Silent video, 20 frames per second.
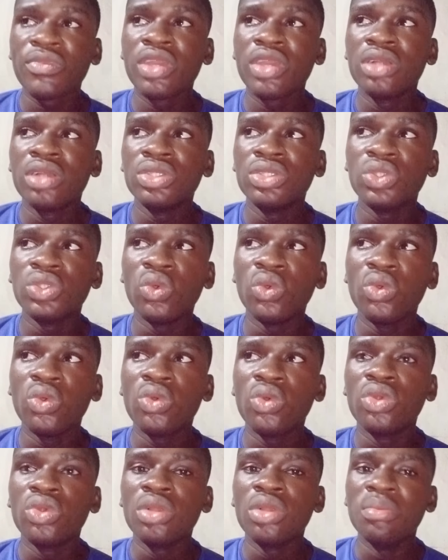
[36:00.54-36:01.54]
so
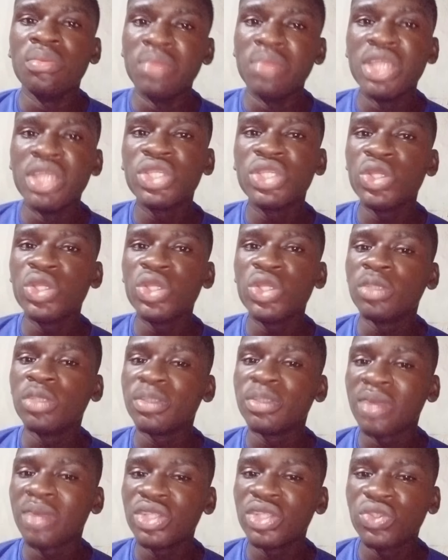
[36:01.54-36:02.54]
make sure you
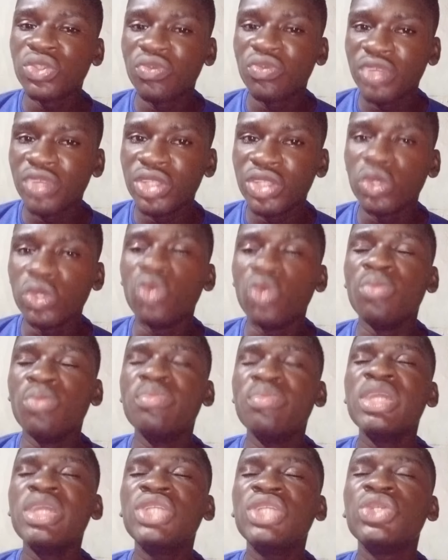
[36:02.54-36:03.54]
optimize your video.
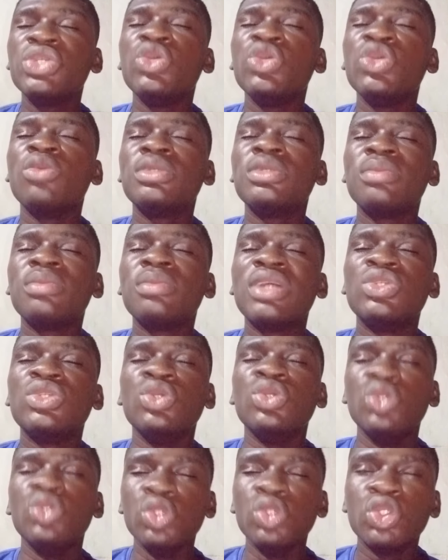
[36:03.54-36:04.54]
Make sure you optimize
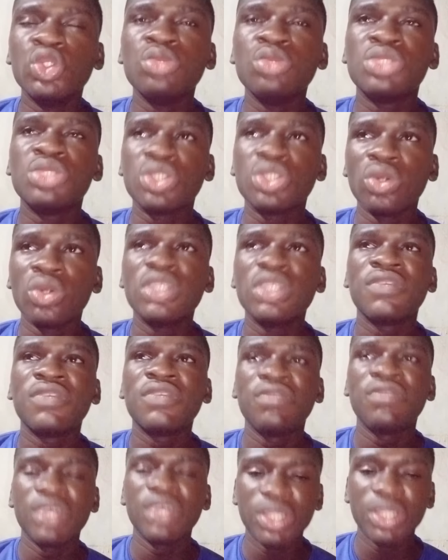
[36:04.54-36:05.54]
your YouTube short
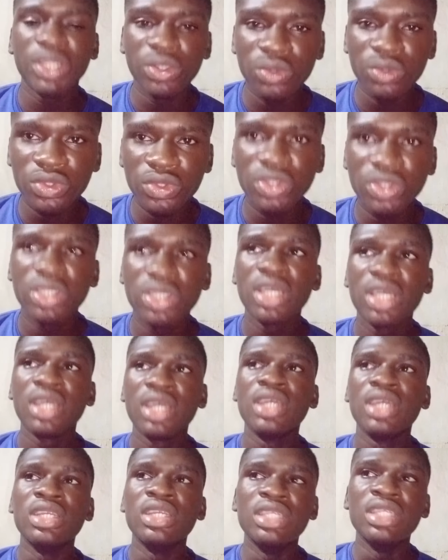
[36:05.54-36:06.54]
videos.
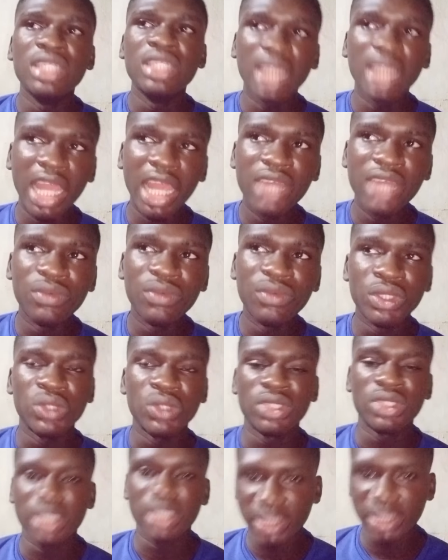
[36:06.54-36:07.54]

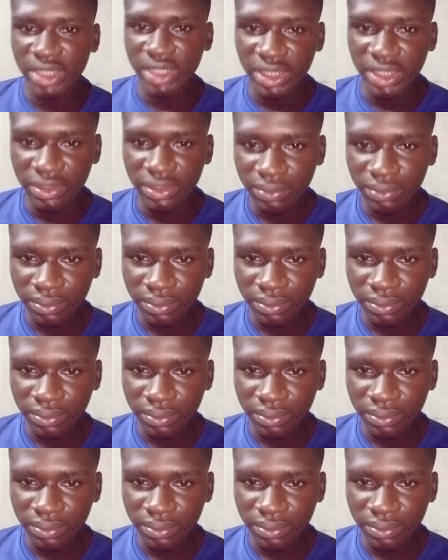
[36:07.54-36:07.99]
9:16,